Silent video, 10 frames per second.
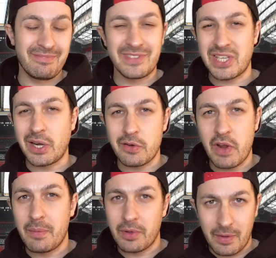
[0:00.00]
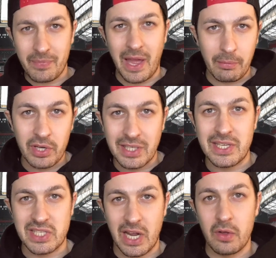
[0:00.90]
Saudi Arabia, I'm going to
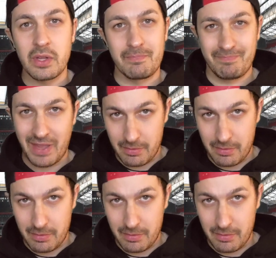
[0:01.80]
discount them.